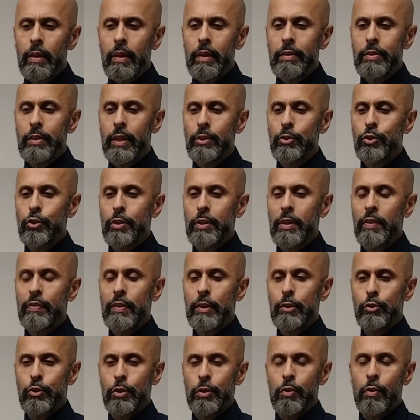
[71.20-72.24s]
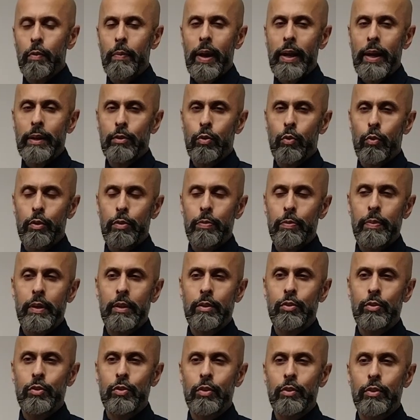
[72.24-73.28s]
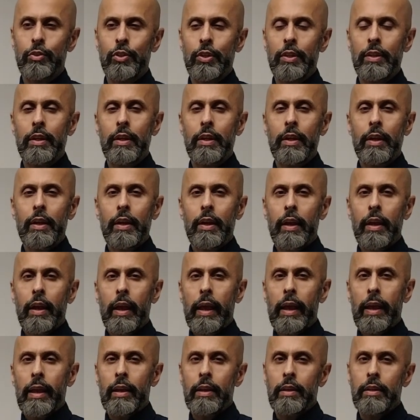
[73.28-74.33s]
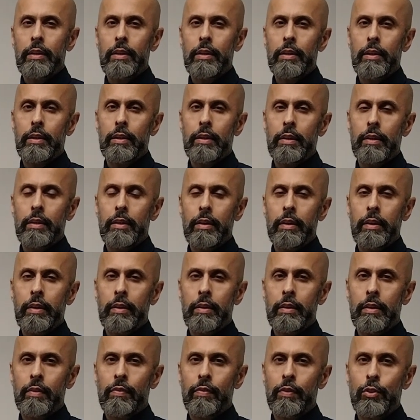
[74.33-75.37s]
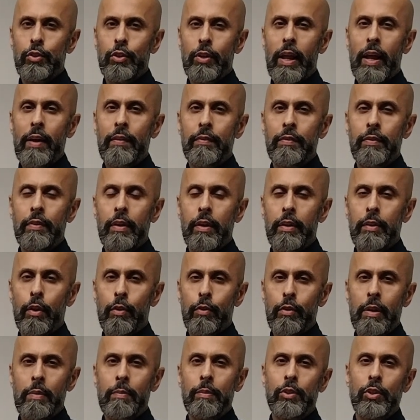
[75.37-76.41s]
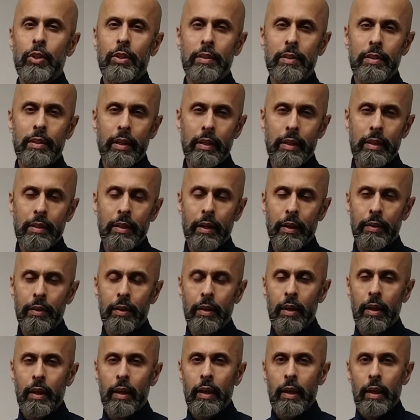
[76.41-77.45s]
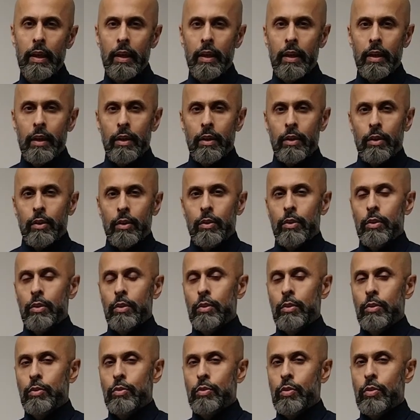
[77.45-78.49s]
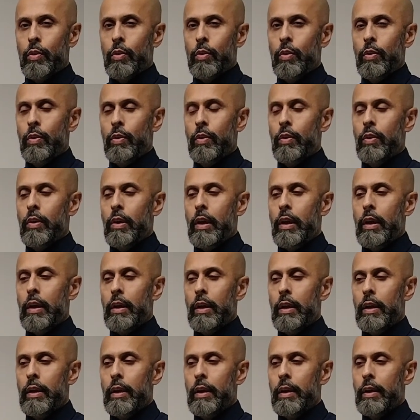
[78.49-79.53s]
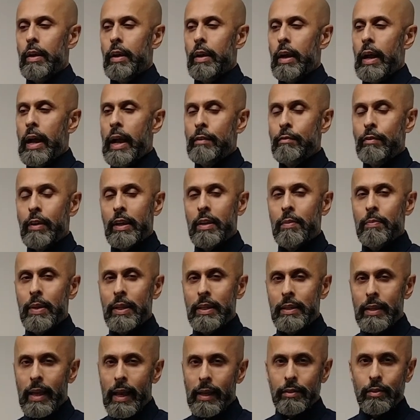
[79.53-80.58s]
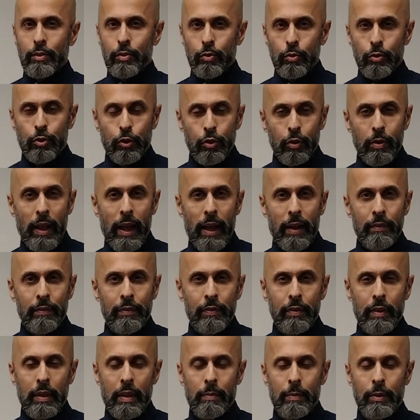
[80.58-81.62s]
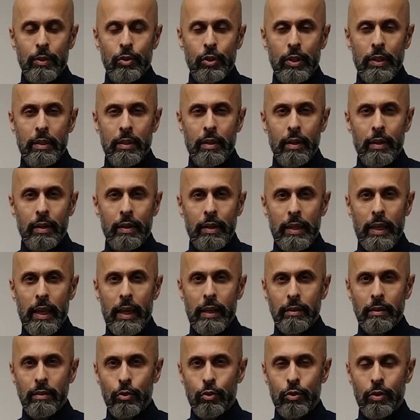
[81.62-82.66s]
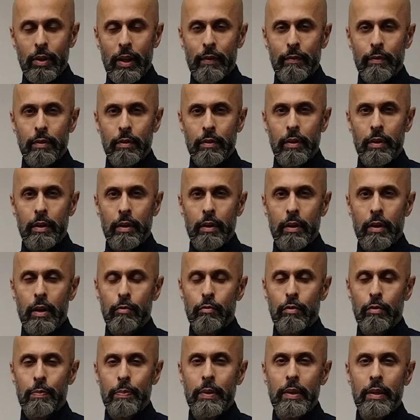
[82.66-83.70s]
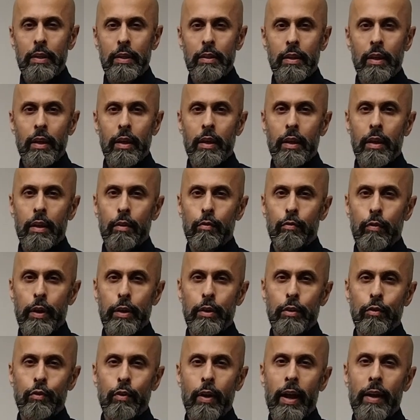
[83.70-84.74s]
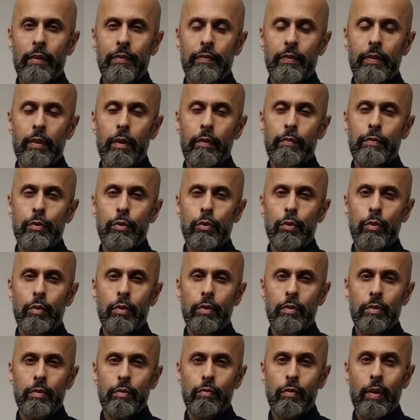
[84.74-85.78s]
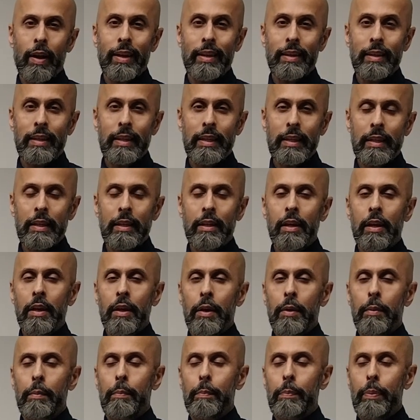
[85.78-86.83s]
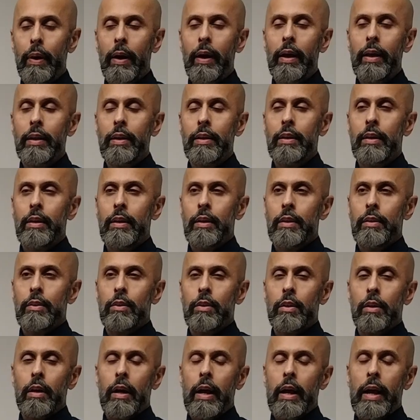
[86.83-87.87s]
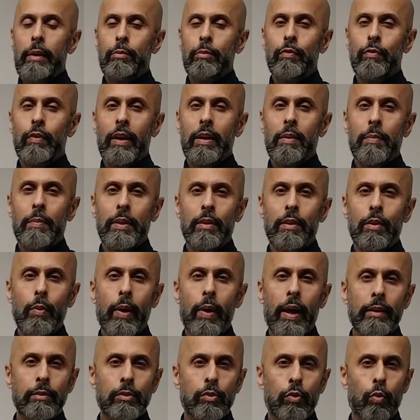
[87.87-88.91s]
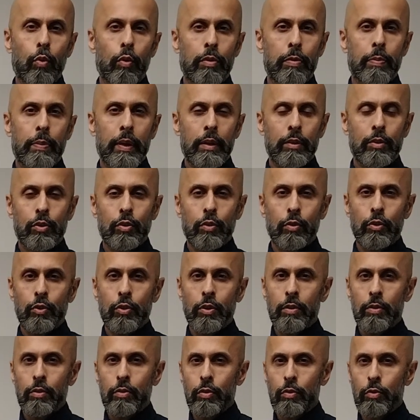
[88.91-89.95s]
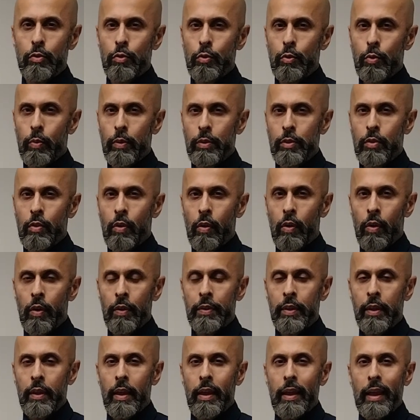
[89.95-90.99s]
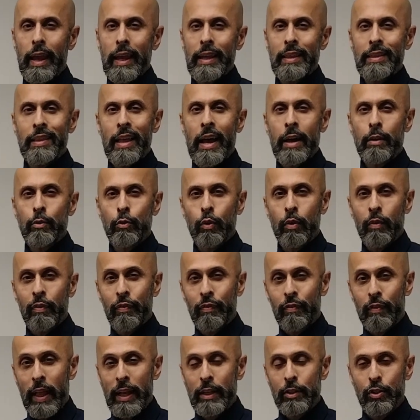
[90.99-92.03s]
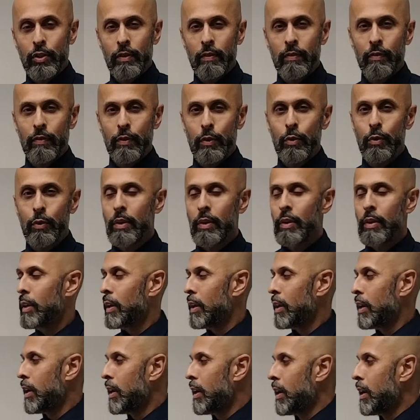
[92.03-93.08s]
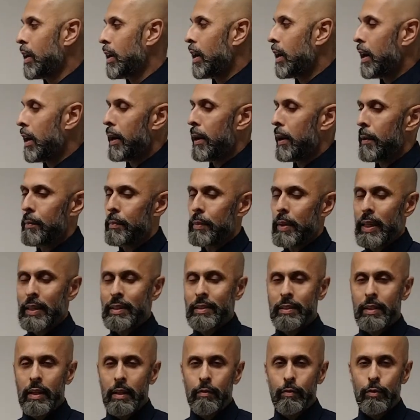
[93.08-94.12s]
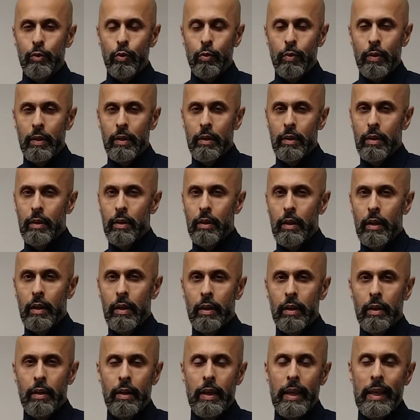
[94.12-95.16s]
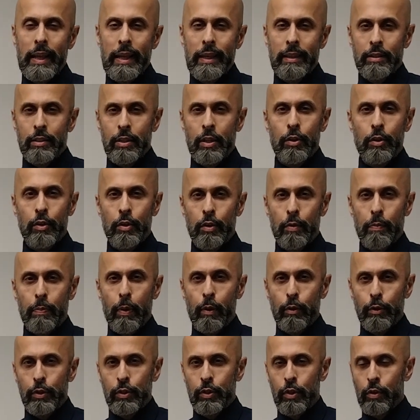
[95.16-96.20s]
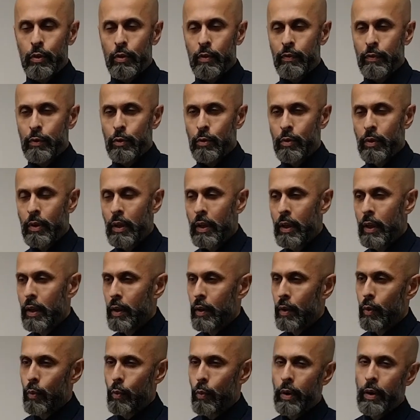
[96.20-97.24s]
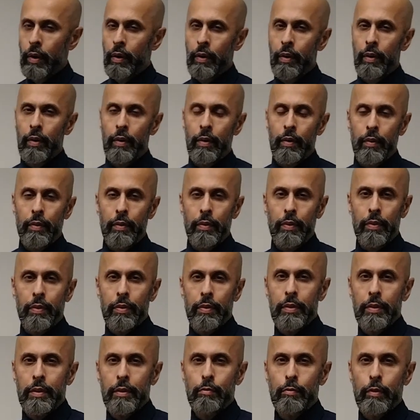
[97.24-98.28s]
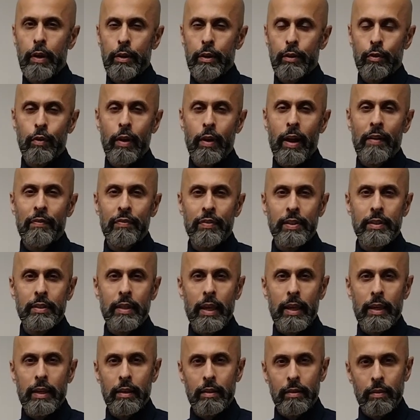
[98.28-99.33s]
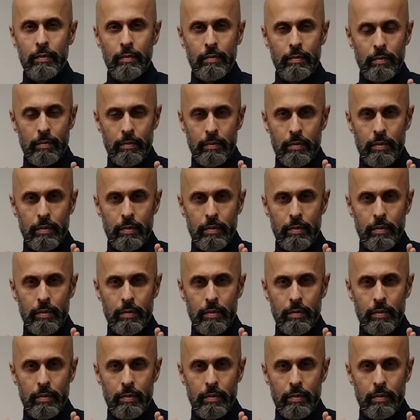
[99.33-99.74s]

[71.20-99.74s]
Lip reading: essentially if he should go back to the orthopedic surgeon and if he should have another imaging study done. So I recommend, yes, you should have imaging done again. You should have a repeat radiograph of your right knee, but I would recommend that you ask your orthopedic surgeon to do what's called a lateral flexion view. Instead of doing an anterior or posterior view where the radiograph is taken